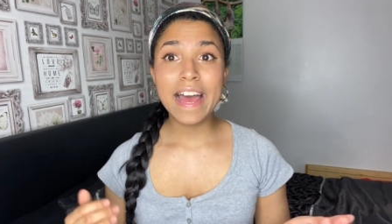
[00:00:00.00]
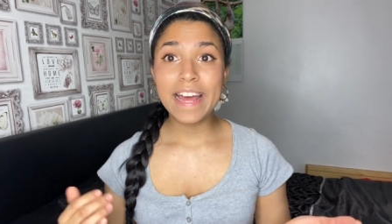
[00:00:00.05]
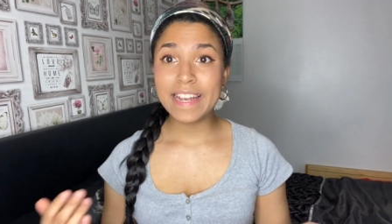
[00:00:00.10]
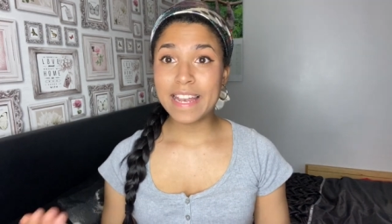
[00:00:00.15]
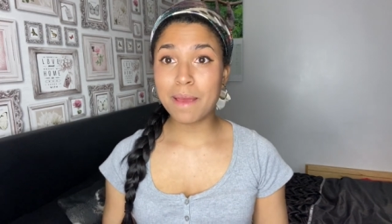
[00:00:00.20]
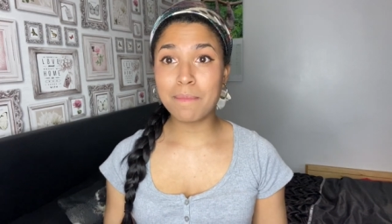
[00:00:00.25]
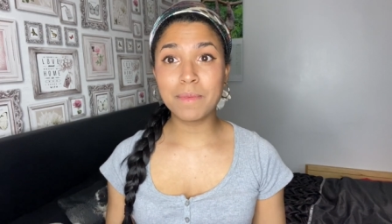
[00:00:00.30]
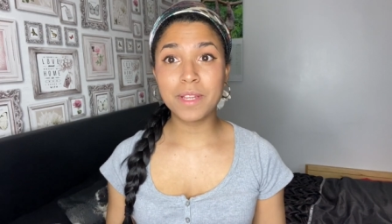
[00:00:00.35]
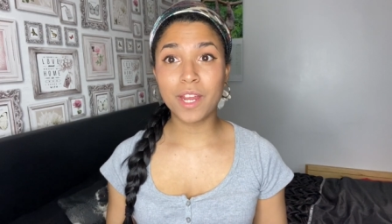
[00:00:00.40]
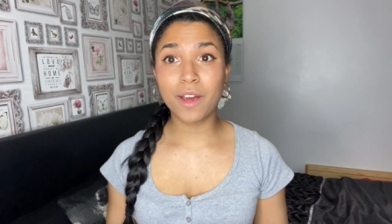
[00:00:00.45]

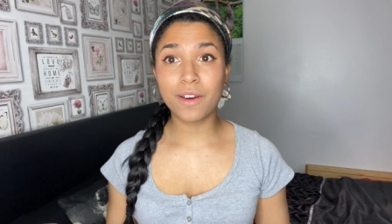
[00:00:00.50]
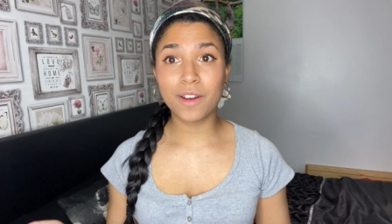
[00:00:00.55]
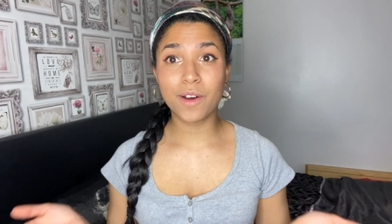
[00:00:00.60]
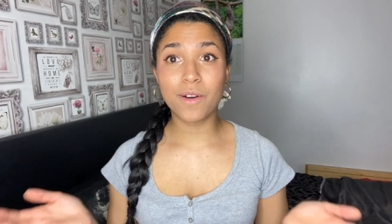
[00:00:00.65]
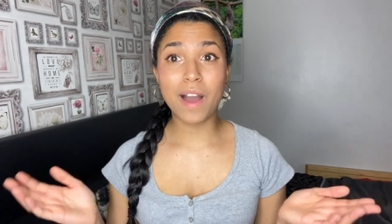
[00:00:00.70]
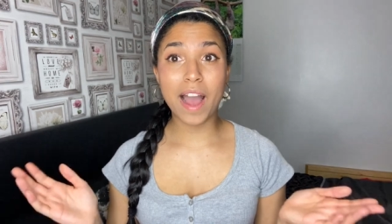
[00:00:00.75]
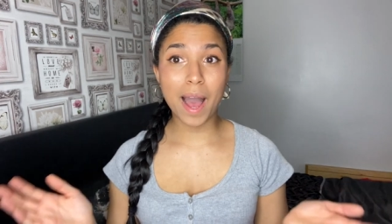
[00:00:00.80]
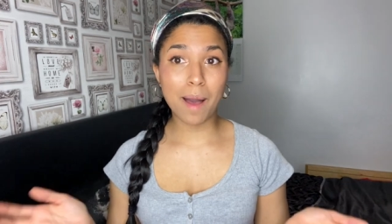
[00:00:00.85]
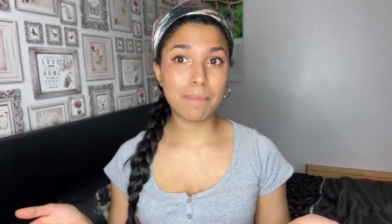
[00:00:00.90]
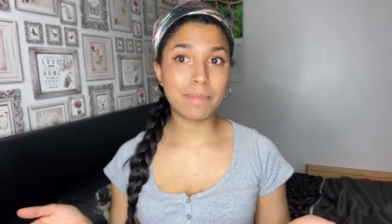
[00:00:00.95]
let me know, and I'll
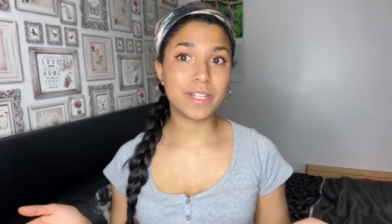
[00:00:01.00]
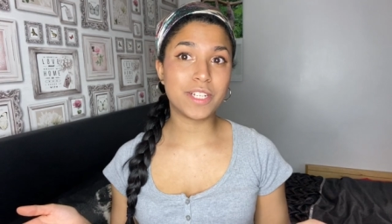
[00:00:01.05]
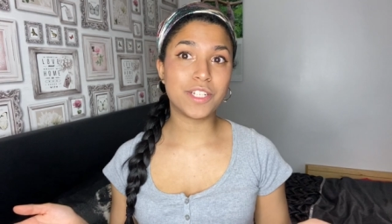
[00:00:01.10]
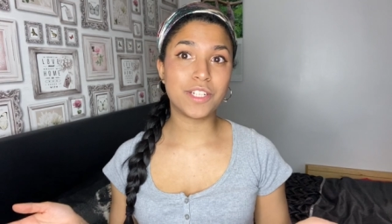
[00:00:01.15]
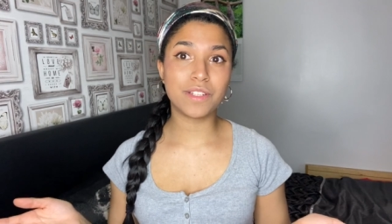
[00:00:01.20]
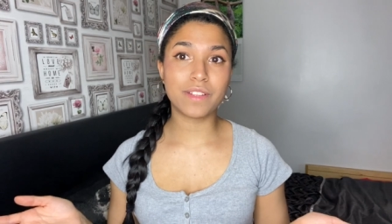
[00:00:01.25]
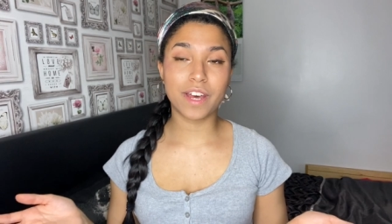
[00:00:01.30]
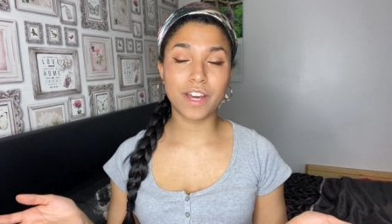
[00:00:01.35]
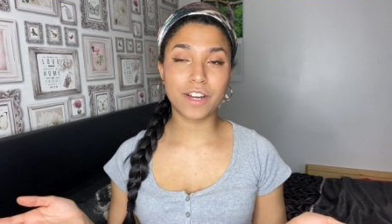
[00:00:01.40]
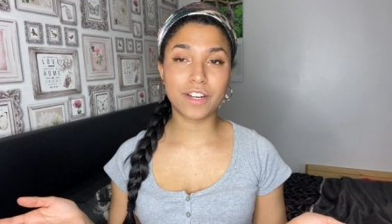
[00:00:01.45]
happily
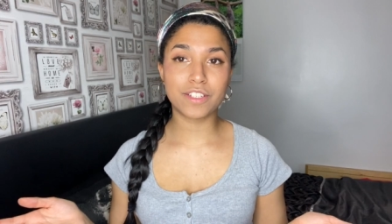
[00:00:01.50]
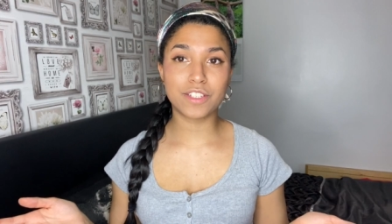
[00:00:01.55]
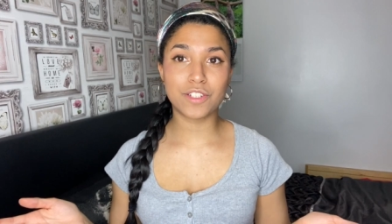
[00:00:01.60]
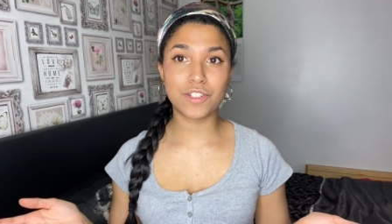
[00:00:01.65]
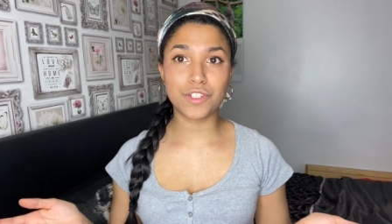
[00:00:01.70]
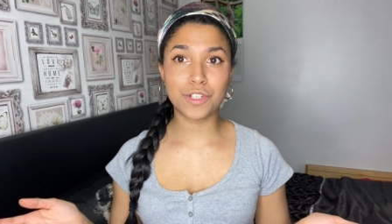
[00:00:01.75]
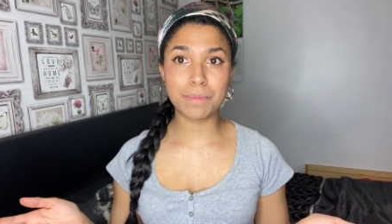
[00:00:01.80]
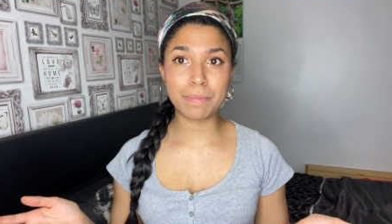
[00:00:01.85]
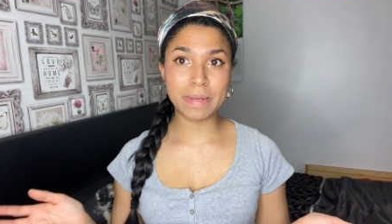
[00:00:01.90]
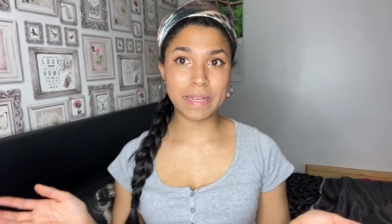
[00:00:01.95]
do that, because it
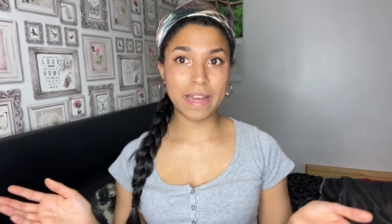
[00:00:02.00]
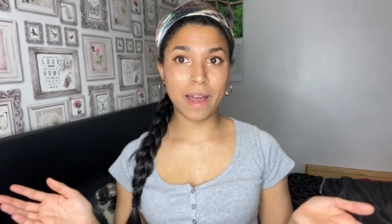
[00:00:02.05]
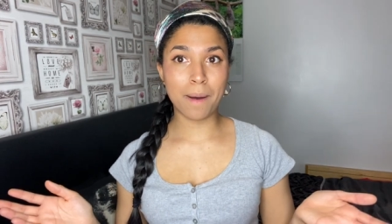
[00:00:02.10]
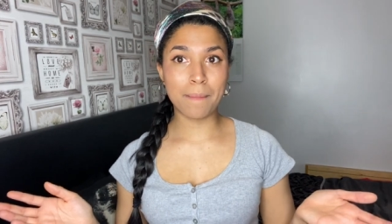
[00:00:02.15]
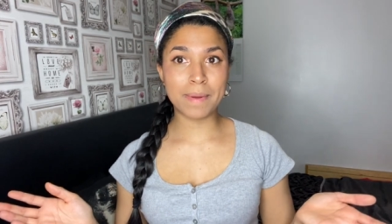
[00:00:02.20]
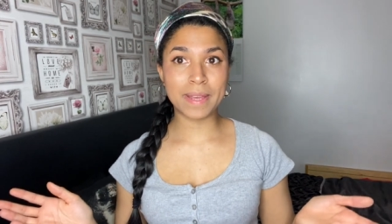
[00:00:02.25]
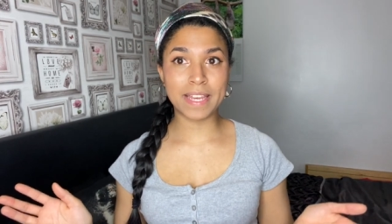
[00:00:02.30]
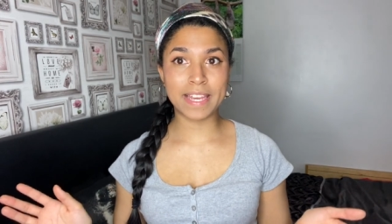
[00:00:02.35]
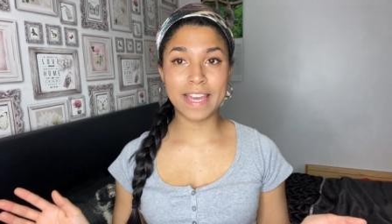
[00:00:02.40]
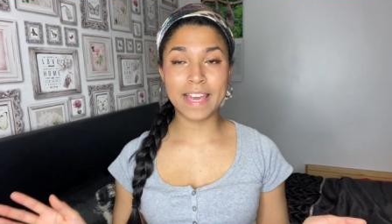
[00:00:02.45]
should be
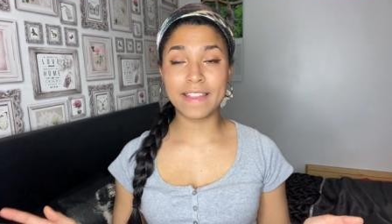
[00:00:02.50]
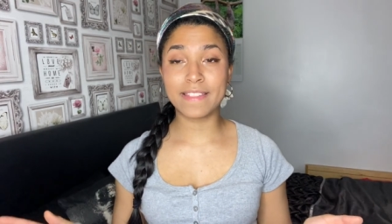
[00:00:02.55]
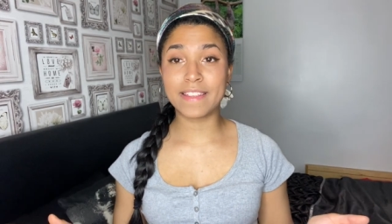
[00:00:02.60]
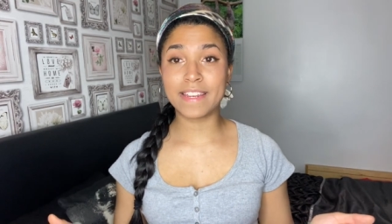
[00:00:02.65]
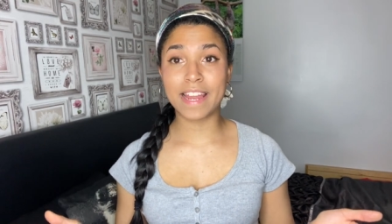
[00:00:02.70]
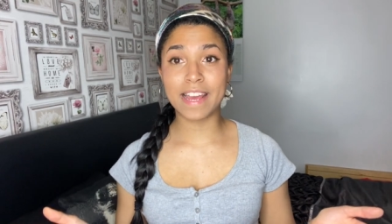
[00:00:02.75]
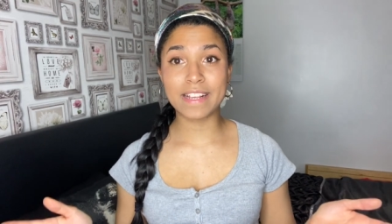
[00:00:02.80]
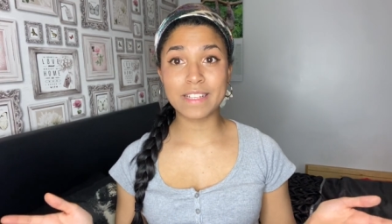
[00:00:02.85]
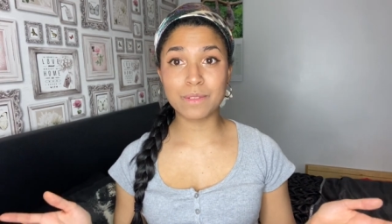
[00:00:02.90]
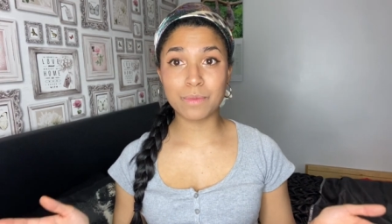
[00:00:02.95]
coming in the
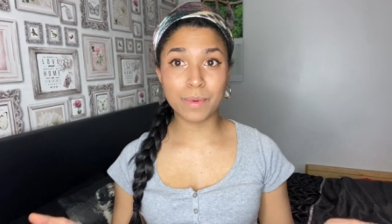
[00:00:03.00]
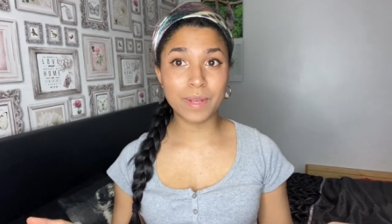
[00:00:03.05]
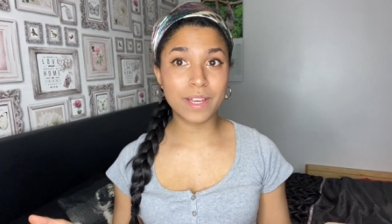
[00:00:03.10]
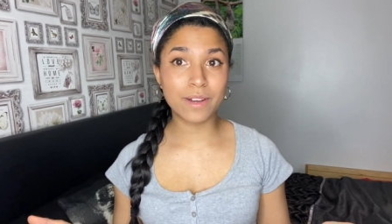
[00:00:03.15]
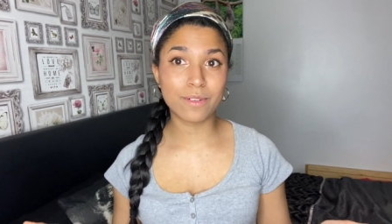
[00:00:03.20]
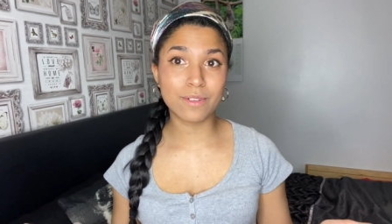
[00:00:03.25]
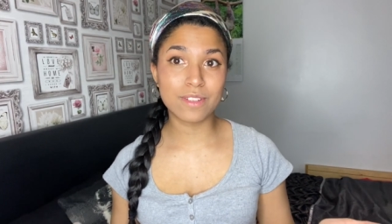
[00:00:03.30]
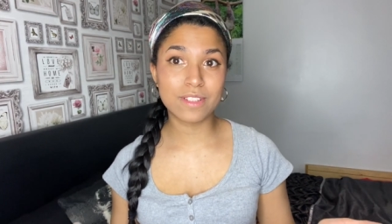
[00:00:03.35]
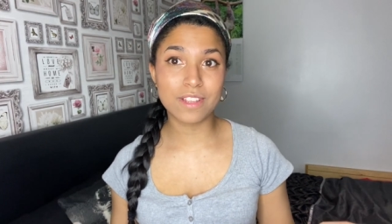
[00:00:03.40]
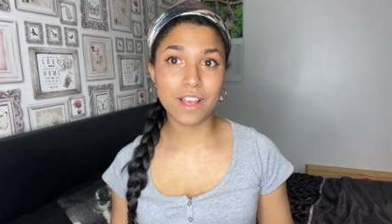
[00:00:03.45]
next week
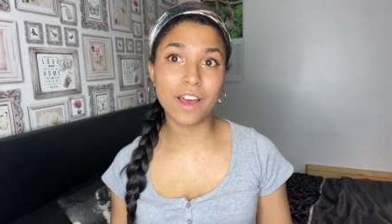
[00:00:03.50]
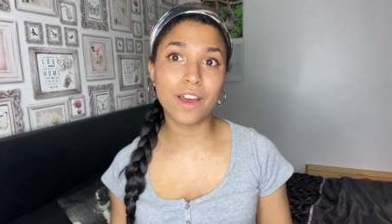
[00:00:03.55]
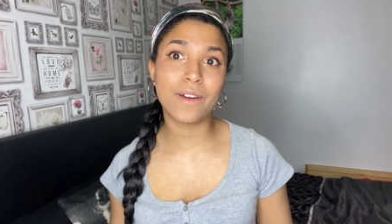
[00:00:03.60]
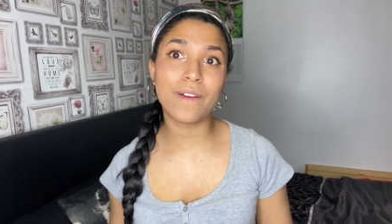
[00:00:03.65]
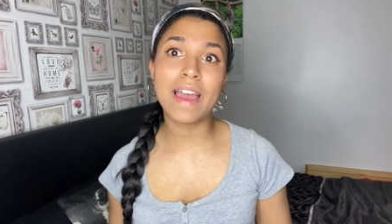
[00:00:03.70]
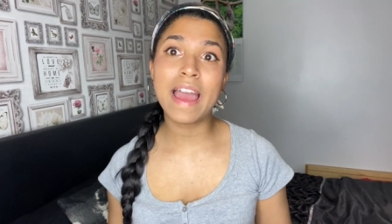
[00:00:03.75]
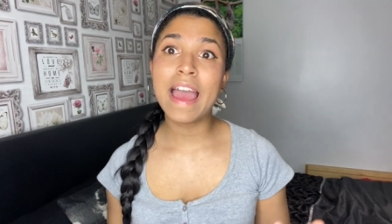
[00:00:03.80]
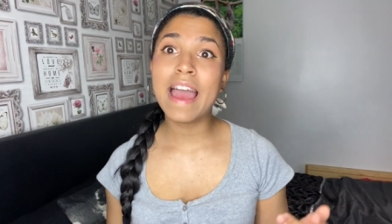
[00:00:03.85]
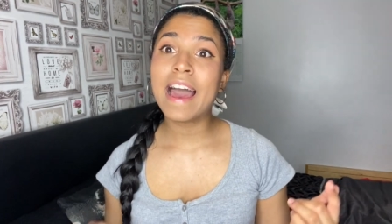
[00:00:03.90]
or so,